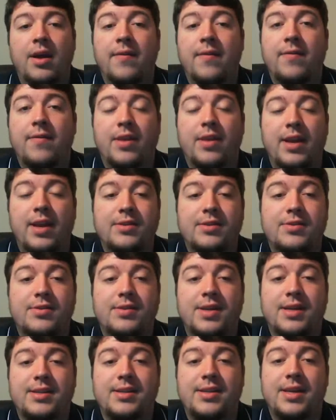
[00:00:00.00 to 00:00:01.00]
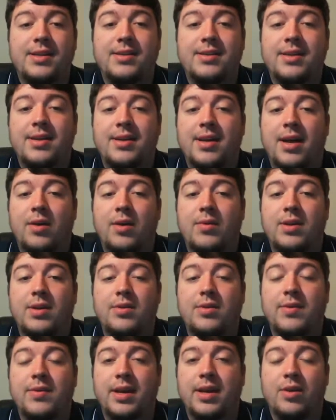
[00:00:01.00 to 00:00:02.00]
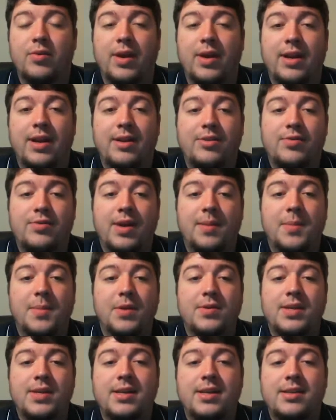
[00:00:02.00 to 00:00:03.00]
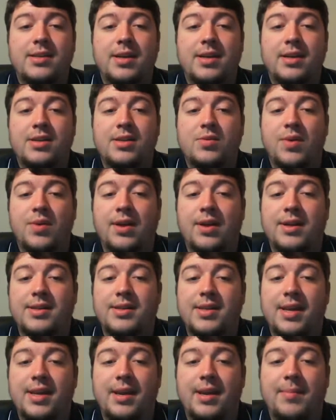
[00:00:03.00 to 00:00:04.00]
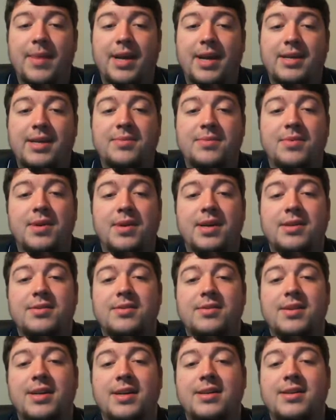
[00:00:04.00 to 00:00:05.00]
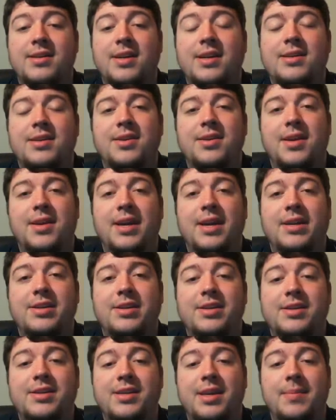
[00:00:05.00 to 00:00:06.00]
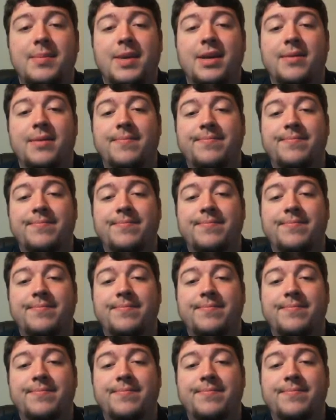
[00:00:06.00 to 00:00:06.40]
For the exercise testing, I would do a graded treadmill test as well as a maximal exercise test to gauge ischemia.